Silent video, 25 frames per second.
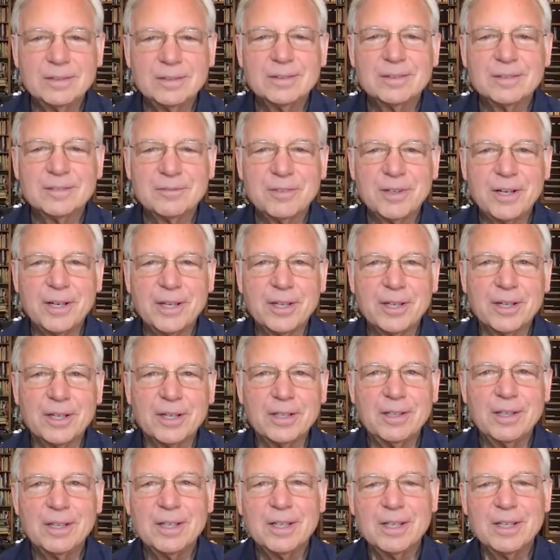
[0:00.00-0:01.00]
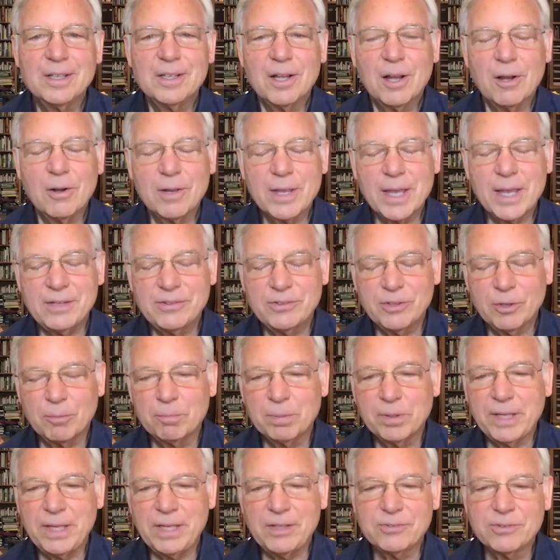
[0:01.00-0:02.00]
Very good. Okay, so
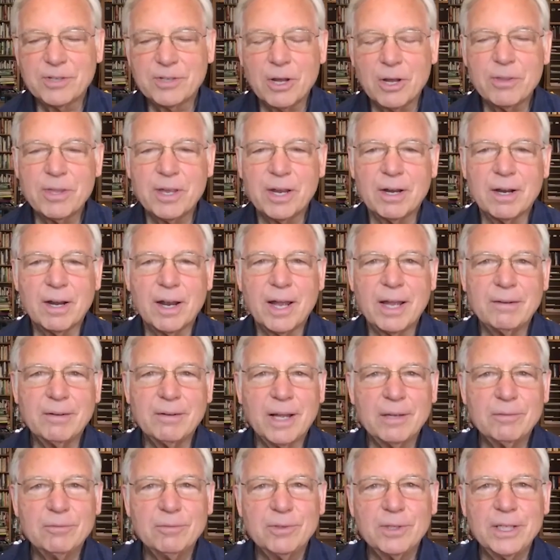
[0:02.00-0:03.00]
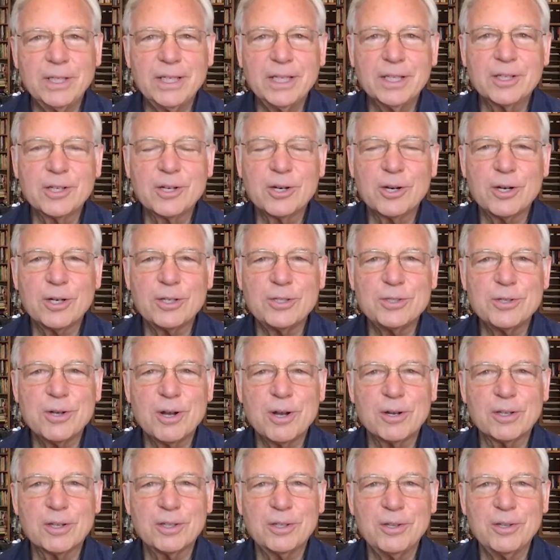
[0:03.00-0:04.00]
please go there. I really encourage you
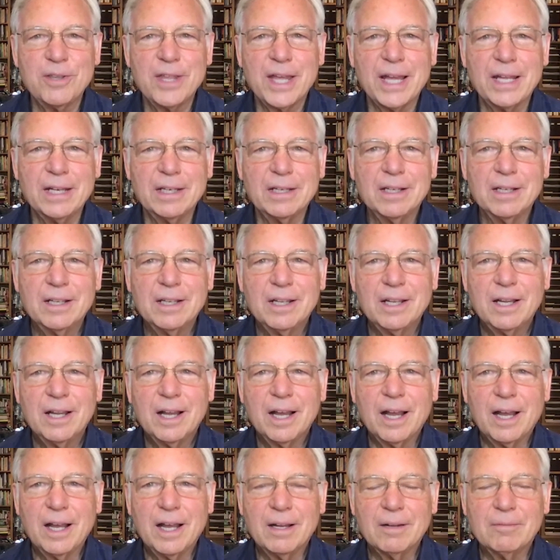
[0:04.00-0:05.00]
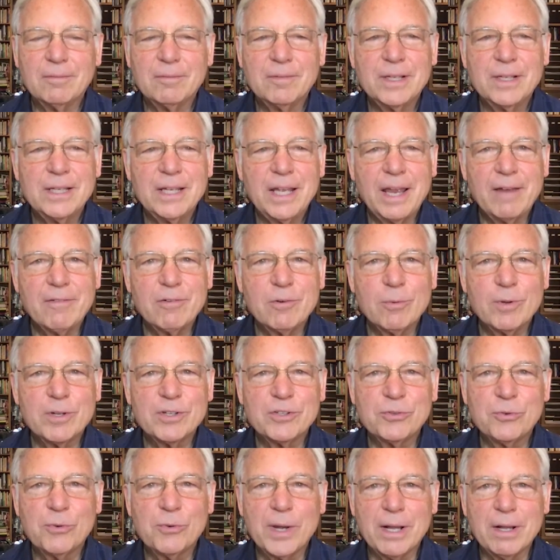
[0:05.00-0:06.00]
all to do that. Every
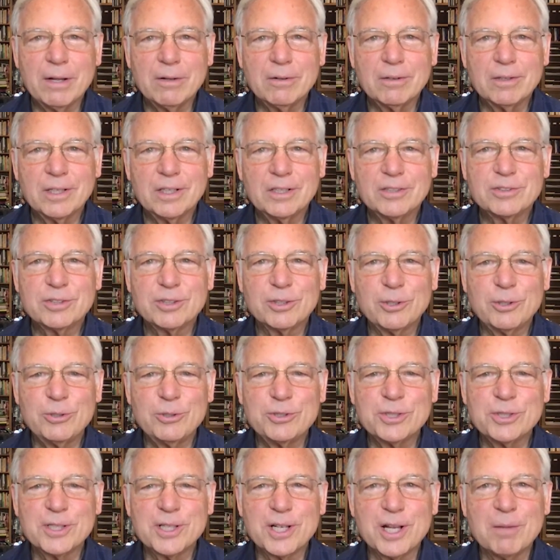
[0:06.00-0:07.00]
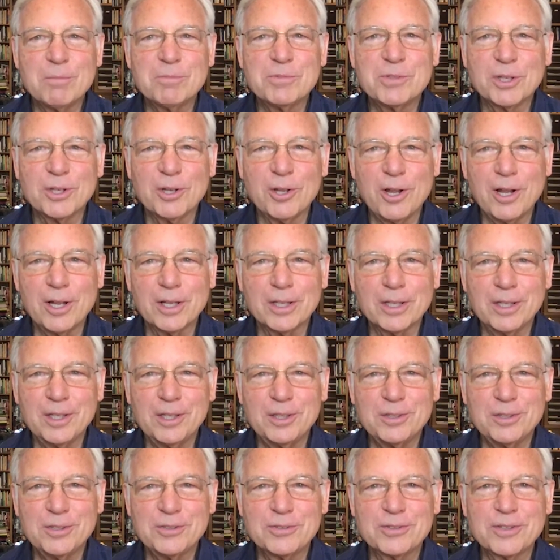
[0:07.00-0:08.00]
once in a while, a solution comes along that
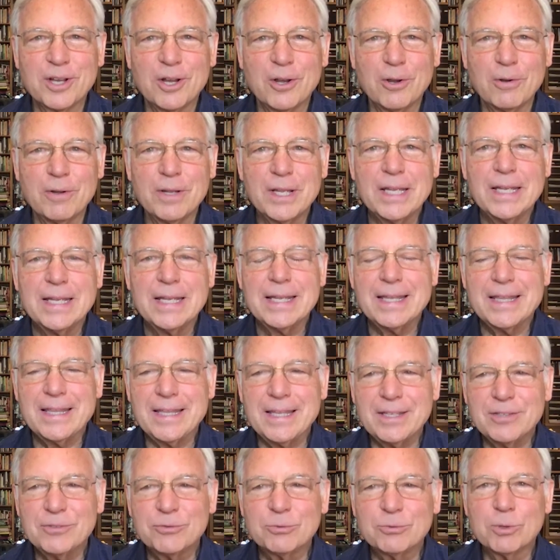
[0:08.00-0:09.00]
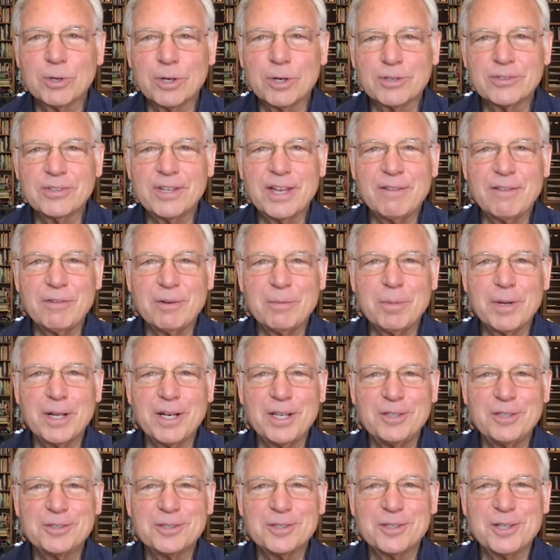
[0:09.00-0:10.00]
you just go, this works,
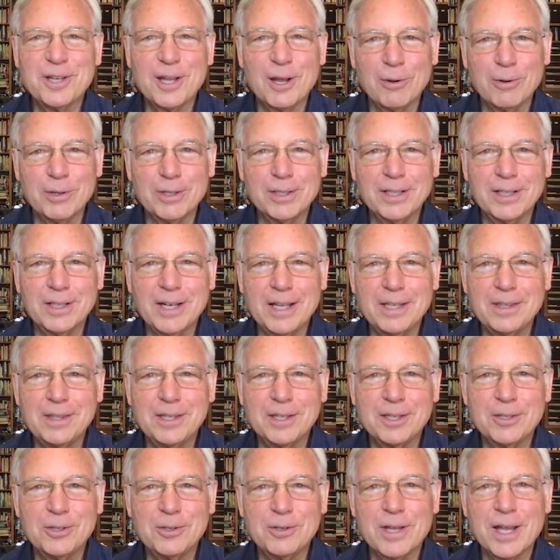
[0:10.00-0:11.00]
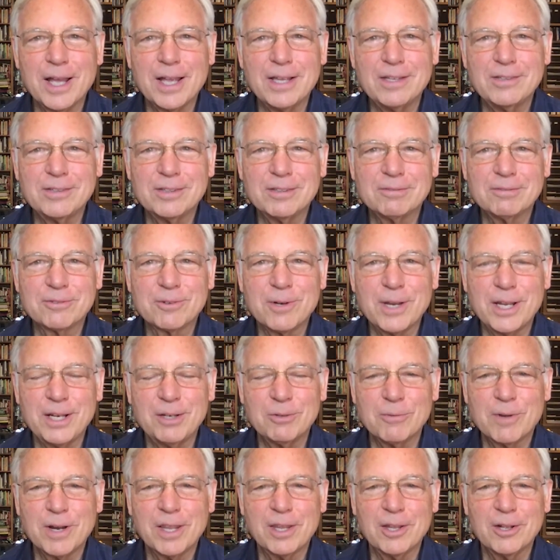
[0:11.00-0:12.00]
everybody should know it. And I think you guys have created
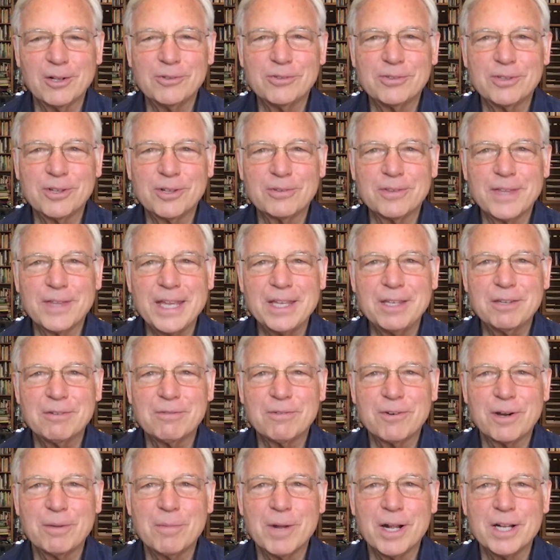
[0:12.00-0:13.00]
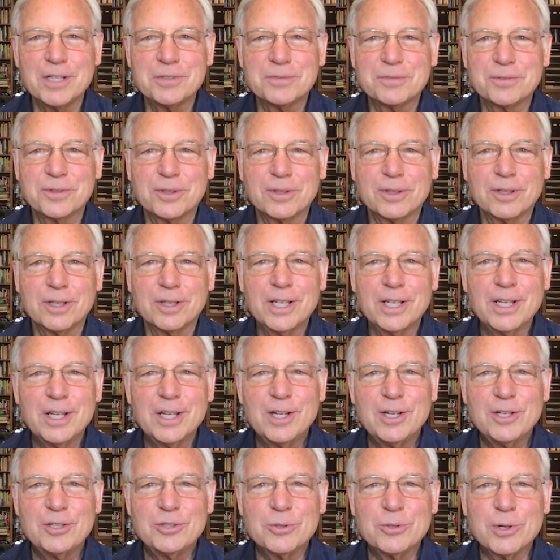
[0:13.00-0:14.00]
one of those. So thank you very much for
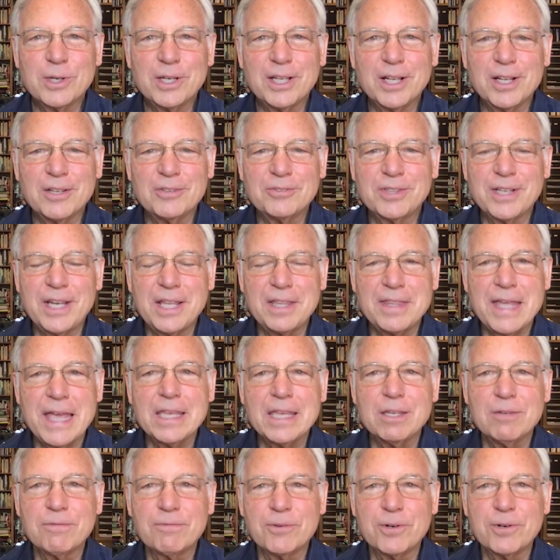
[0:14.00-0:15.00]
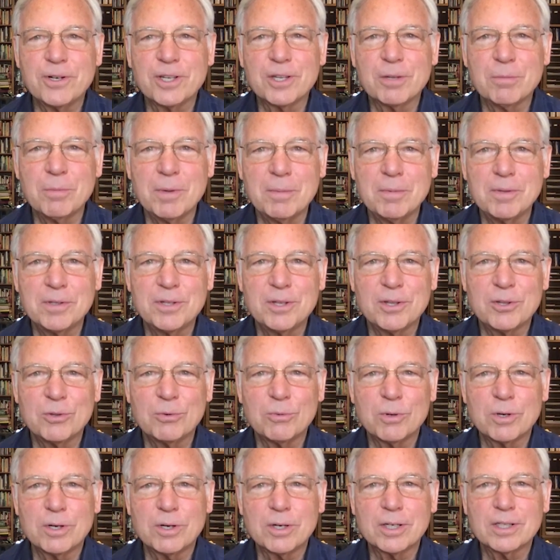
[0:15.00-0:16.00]
joining us today. Thank you for your commitment to the
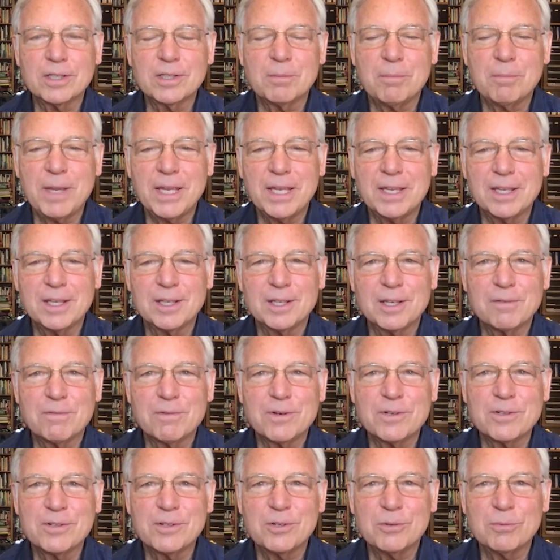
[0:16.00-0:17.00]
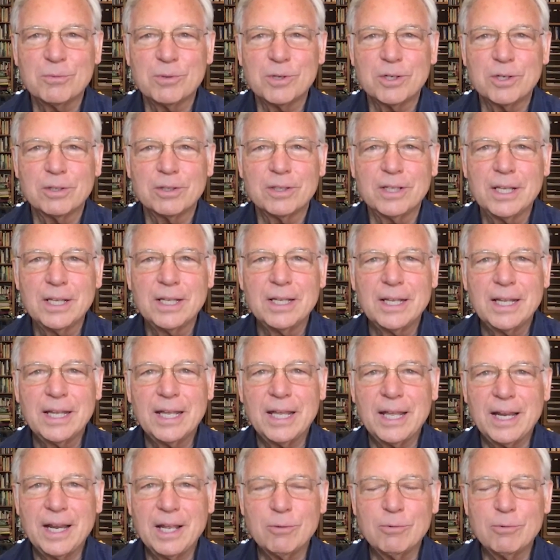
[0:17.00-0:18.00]
work and to making a difference in the world.
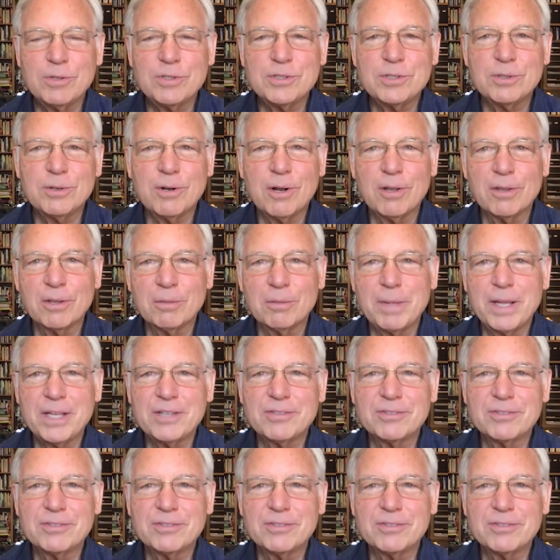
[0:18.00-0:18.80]
And I wish you all the best